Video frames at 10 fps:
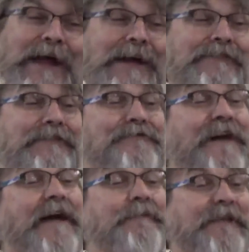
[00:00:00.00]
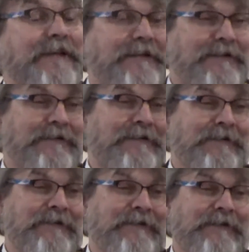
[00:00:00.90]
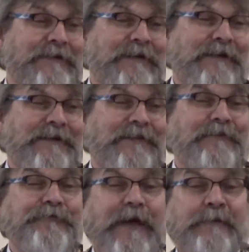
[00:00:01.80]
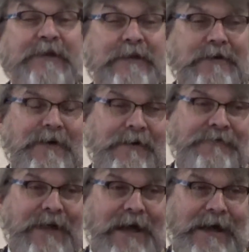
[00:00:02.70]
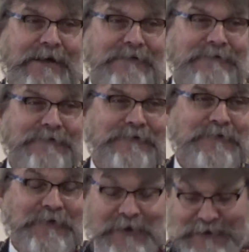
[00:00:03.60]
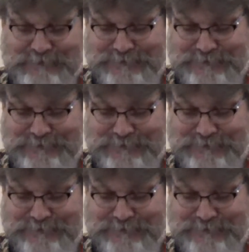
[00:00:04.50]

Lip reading: as in family, the family of God to come.